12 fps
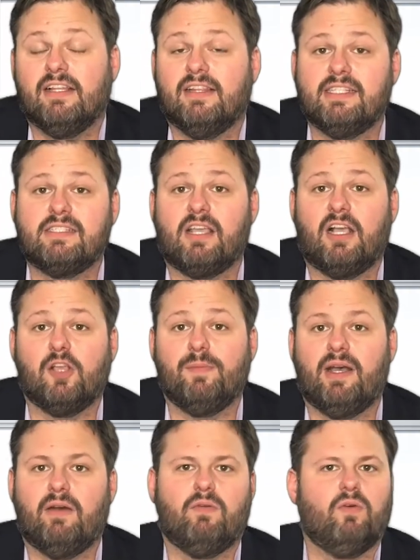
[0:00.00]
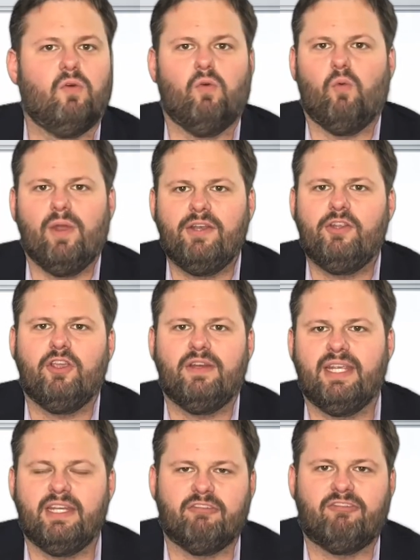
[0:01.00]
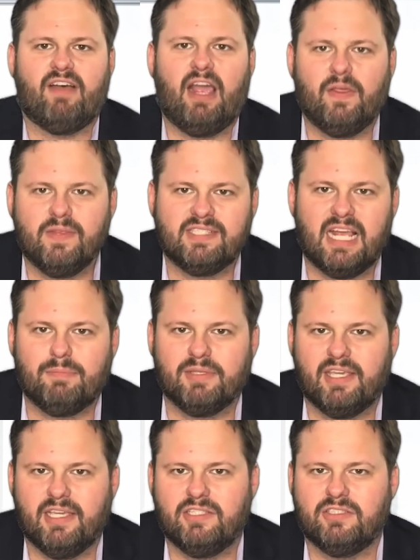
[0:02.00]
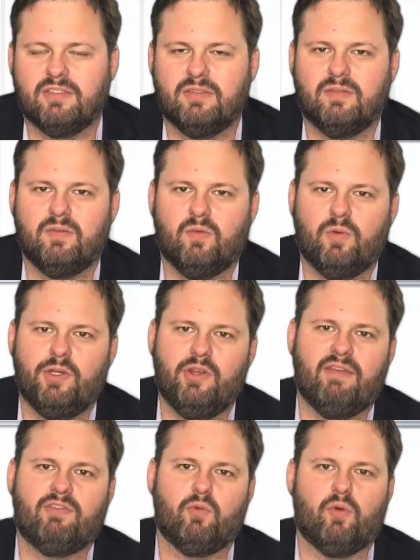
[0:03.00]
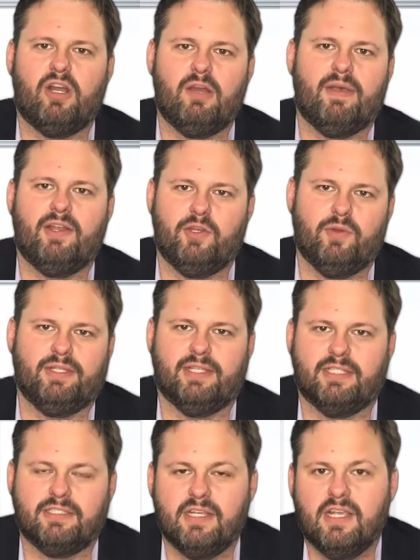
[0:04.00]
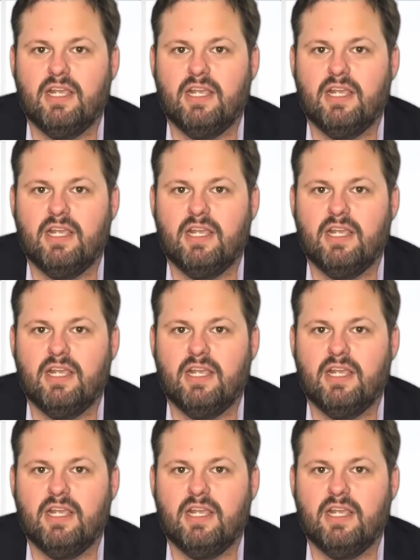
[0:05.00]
let's talk about when do you need to file this application? When do you have to worry about doing this?